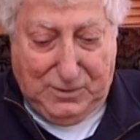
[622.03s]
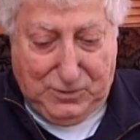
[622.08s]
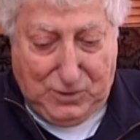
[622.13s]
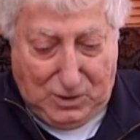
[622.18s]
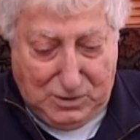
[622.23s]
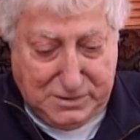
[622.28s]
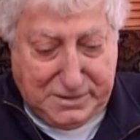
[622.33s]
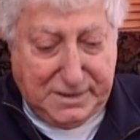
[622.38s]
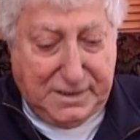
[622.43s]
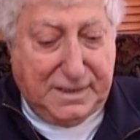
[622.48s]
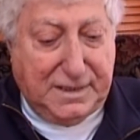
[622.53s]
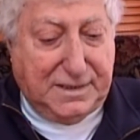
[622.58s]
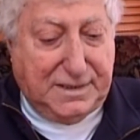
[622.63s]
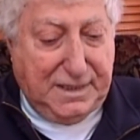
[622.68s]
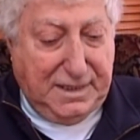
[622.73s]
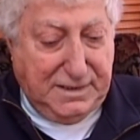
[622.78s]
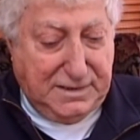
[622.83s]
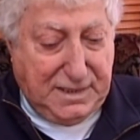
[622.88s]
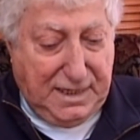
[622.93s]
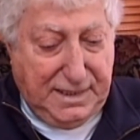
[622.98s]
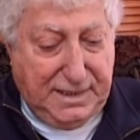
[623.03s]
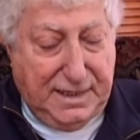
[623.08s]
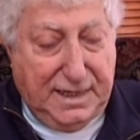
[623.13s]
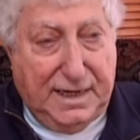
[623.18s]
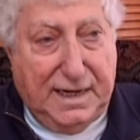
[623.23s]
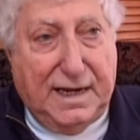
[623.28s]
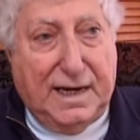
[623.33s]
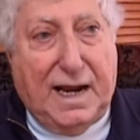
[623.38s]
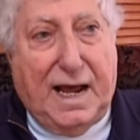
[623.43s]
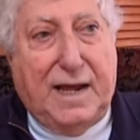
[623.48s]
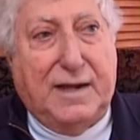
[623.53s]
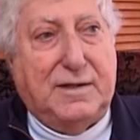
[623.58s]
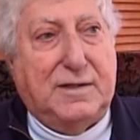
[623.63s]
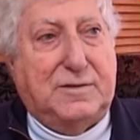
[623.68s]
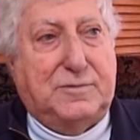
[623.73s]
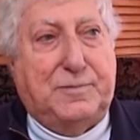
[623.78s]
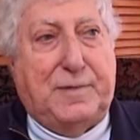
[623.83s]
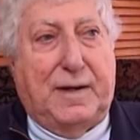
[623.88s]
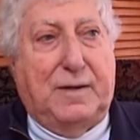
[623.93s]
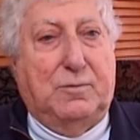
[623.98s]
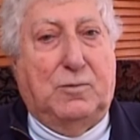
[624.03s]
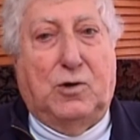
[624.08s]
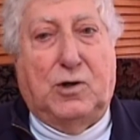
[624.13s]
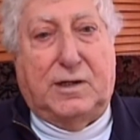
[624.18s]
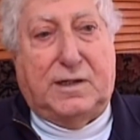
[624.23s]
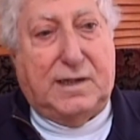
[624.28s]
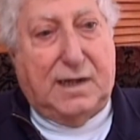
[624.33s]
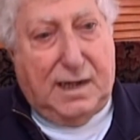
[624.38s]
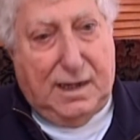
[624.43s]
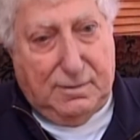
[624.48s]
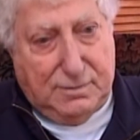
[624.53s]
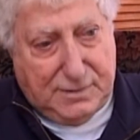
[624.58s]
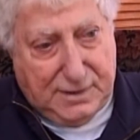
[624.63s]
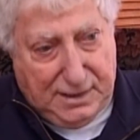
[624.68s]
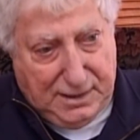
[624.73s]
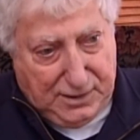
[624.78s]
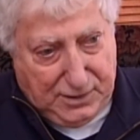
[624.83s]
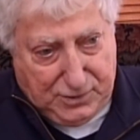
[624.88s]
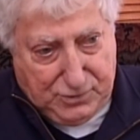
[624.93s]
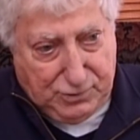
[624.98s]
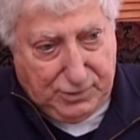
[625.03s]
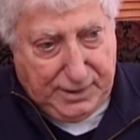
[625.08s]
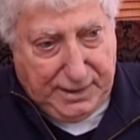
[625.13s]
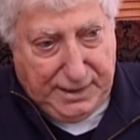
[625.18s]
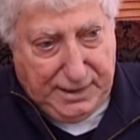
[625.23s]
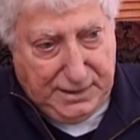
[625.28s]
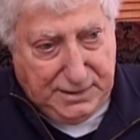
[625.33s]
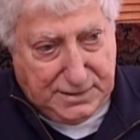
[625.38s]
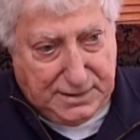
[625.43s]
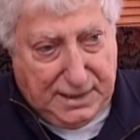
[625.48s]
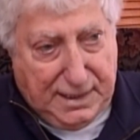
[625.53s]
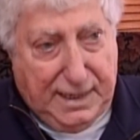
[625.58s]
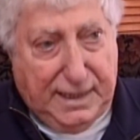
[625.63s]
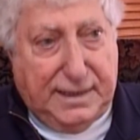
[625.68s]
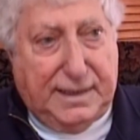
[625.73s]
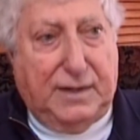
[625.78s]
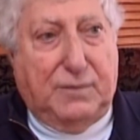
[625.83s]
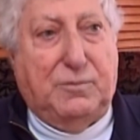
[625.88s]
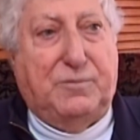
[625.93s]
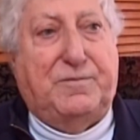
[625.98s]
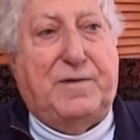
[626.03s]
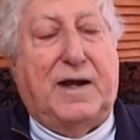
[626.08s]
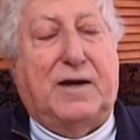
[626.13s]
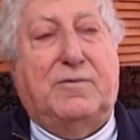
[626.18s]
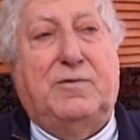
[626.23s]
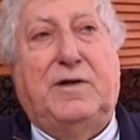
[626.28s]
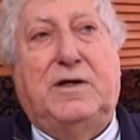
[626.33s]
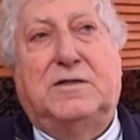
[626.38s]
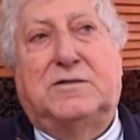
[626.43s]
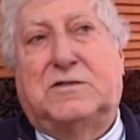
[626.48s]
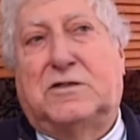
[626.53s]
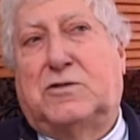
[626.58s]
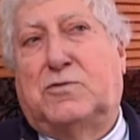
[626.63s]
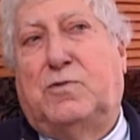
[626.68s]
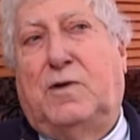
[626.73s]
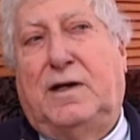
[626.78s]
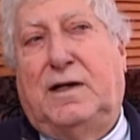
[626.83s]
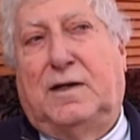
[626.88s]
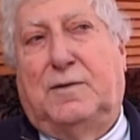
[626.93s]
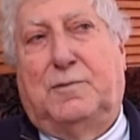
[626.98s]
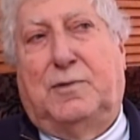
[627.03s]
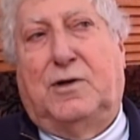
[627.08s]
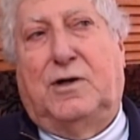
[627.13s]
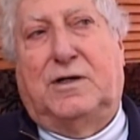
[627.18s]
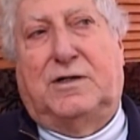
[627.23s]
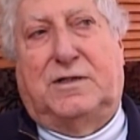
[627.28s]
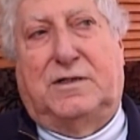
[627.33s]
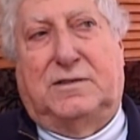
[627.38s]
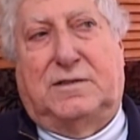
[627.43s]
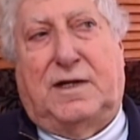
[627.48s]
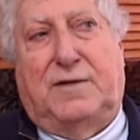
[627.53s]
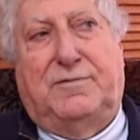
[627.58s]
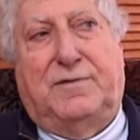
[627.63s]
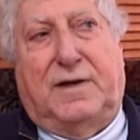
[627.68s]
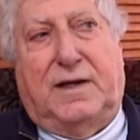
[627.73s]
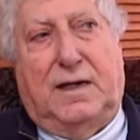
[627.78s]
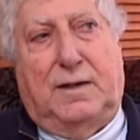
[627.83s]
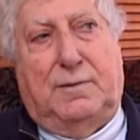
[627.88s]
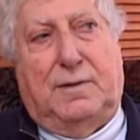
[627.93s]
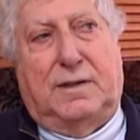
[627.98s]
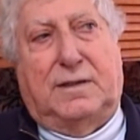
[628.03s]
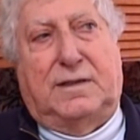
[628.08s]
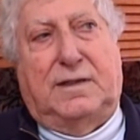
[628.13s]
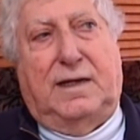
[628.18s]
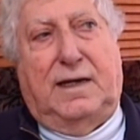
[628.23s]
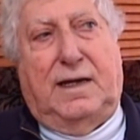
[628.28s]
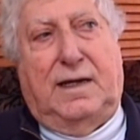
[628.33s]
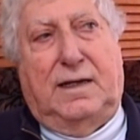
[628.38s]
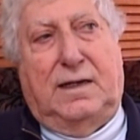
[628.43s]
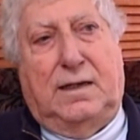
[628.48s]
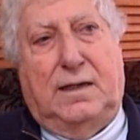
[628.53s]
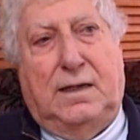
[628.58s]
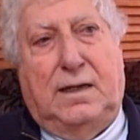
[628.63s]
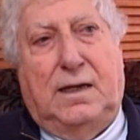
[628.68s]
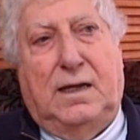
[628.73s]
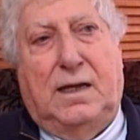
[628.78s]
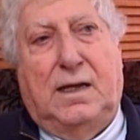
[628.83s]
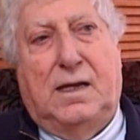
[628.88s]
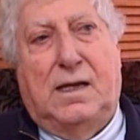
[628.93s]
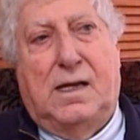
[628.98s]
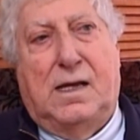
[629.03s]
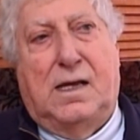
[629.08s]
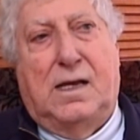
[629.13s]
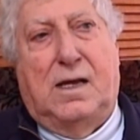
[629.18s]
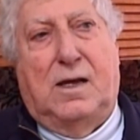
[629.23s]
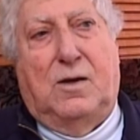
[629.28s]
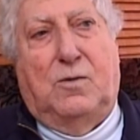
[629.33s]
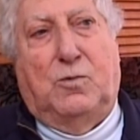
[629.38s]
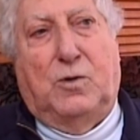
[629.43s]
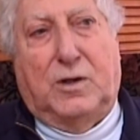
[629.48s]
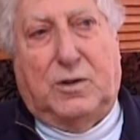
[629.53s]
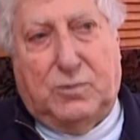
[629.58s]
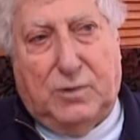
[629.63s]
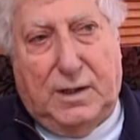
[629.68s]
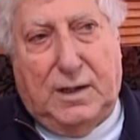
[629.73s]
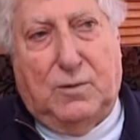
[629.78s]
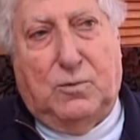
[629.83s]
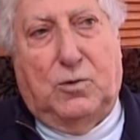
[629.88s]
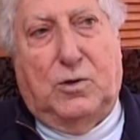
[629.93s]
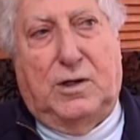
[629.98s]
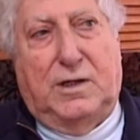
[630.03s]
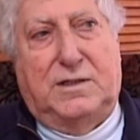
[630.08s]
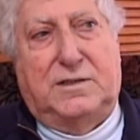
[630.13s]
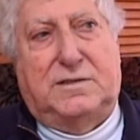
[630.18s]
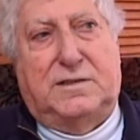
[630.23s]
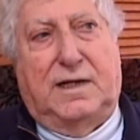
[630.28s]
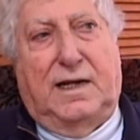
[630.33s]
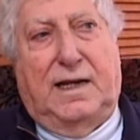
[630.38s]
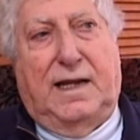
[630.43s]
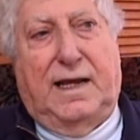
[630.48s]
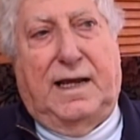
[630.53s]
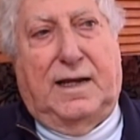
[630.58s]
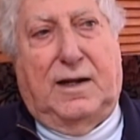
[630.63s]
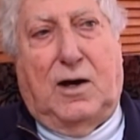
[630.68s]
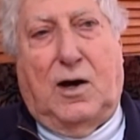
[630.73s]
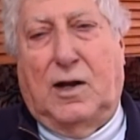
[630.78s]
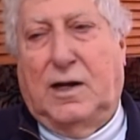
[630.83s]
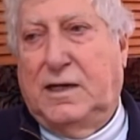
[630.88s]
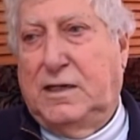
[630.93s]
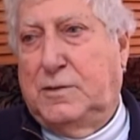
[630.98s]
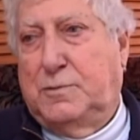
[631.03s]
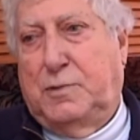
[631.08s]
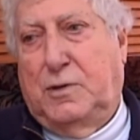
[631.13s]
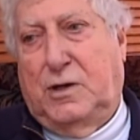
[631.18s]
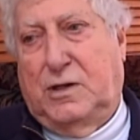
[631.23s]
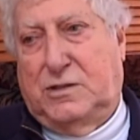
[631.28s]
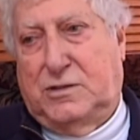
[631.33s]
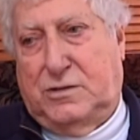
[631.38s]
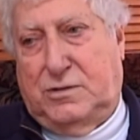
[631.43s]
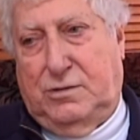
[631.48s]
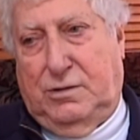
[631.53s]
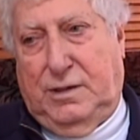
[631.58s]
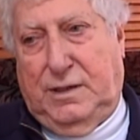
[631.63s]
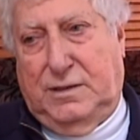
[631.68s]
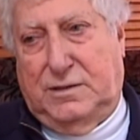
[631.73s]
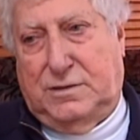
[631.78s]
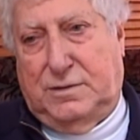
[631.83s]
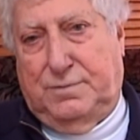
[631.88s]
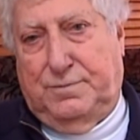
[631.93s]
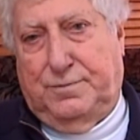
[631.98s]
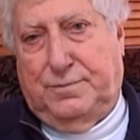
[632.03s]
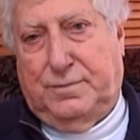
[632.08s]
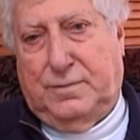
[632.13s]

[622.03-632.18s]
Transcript: those are the things I did, and I spent more times in the trees than anything. In fact, we used to swing the birches. I forget about that. We'd go in the woods, and they had all these birch trees.